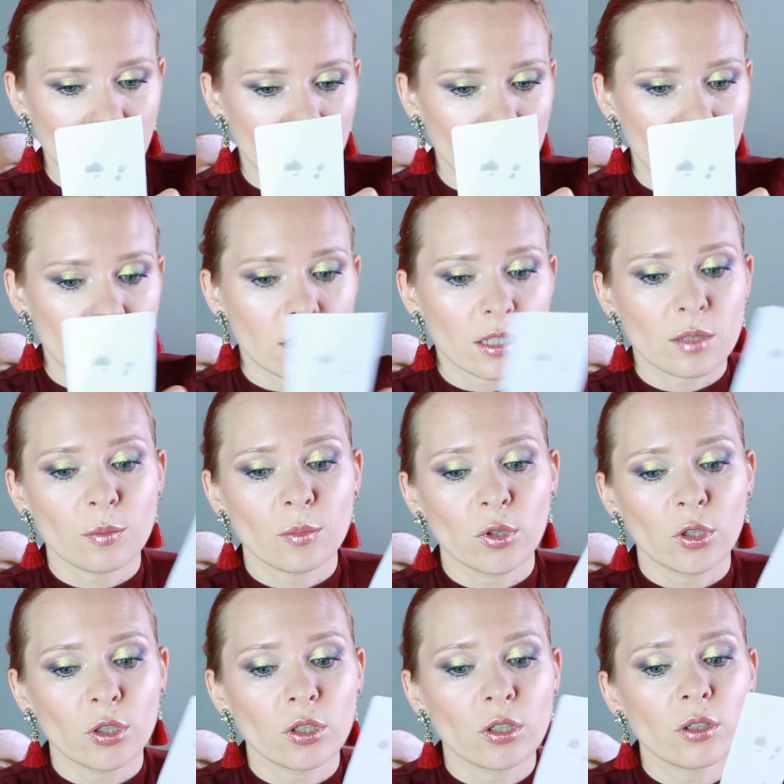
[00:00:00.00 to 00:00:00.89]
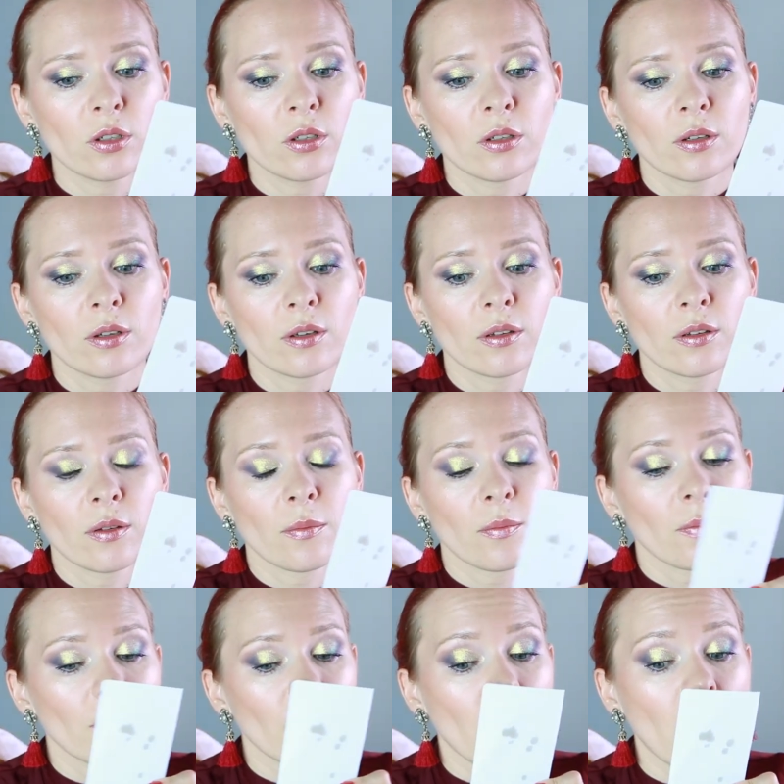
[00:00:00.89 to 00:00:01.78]
This is myrrh,
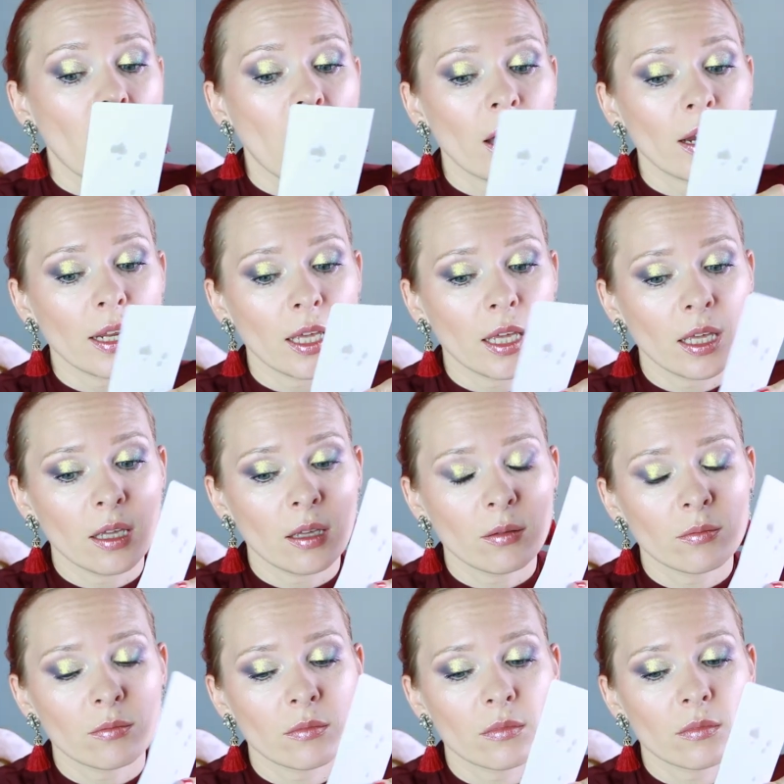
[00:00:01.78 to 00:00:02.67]
honey,